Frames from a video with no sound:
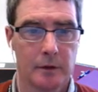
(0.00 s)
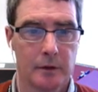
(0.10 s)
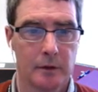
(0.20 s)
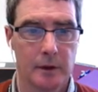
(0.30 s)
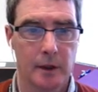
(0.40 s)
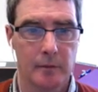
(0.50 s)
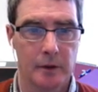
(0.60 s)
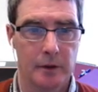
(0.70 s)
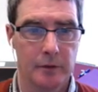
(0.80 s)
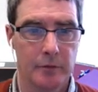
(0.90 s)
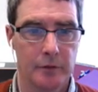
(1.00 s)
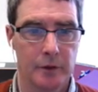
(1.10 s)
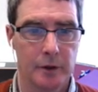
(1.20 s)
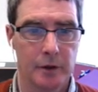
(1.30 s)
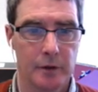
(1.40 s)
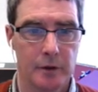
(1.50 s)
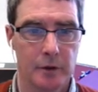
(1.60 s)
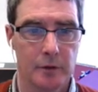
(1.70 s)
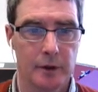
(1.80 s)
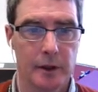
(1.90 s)
Yeah, it is converting it to
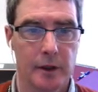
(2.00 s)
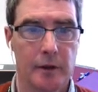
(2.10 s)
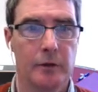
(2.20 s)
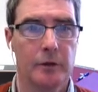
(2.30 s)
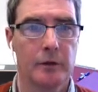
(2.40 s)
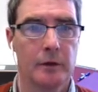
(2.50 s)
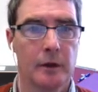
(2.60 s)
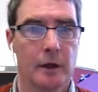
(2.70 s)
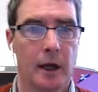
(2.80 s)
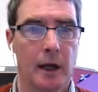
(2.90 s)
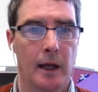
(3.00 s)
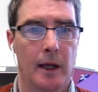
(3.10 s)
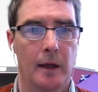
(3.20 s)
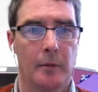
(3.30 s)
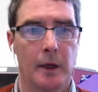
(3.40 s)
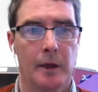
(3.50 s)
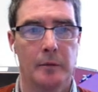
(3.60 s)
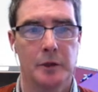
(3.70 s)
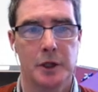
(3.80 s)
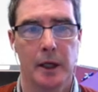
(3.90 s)
lowercase. But I'm
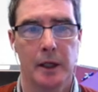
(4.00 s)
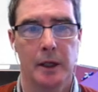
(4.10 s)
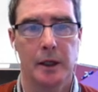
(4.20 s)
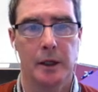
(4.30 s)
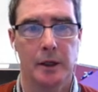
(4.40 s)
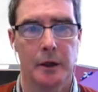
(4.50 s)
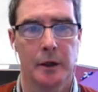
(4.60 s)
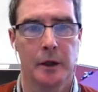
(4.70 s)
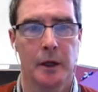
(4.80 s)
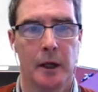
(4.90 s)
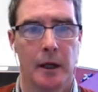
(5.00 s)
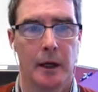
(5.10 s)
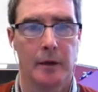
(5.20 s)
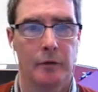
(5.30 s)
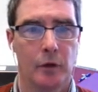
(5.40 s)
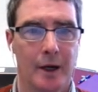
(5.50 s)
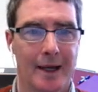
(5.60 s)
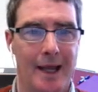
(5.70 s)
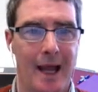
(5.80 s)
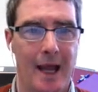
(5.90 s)
checking here for a
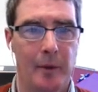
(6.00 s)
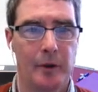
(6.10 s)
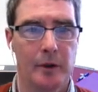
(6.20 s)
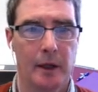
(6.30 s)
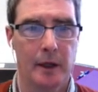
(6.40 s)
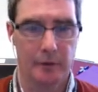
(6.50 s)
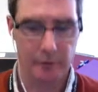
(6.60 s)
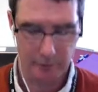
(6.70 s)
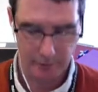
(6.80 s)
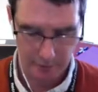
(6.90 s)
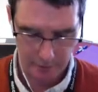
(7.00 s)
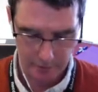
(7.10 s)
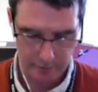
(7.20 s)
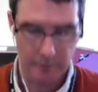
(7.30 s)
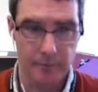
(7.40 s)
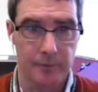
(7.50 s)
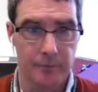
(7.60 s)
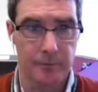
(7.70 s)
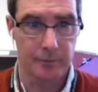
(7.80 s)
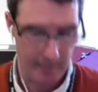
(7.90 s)
capital S here.
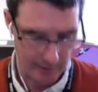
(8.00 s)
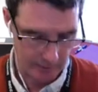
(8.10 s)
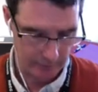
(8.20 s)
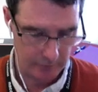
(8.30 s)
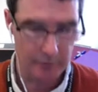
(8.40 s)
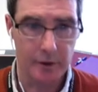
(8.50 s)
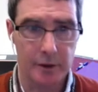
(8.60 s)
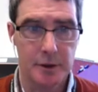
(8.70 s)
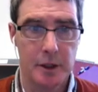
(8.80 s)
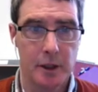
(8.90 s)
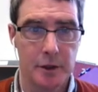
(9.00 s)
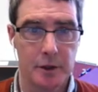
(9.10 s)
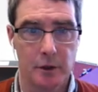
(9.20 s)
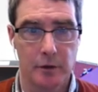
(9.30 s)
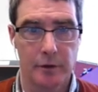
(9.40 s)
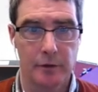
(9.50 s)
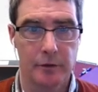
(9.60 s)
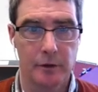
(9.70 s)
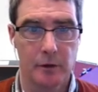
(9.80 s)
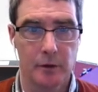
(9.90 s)
So I've got to change all these
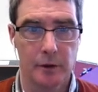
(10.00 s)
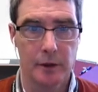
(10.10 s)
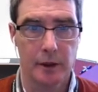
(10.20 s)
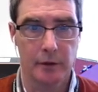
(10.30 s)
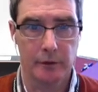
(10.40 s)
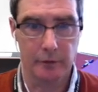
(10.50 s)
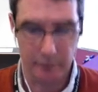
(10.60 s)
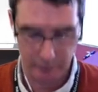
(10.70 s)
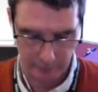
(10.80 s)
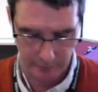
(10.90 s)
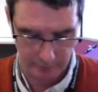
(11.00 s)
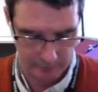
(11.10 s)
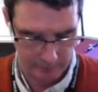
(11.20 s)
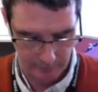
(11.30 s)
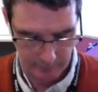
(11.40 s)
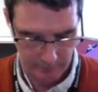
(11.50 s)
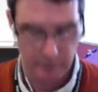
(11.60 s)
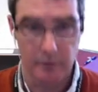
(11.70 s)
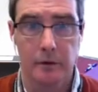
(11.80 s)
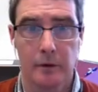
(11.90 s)
to lower cases
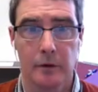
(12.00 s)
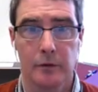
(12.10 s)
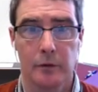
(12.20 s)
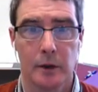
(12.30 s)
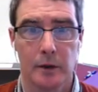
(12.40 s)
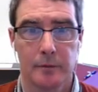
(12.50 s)
as well.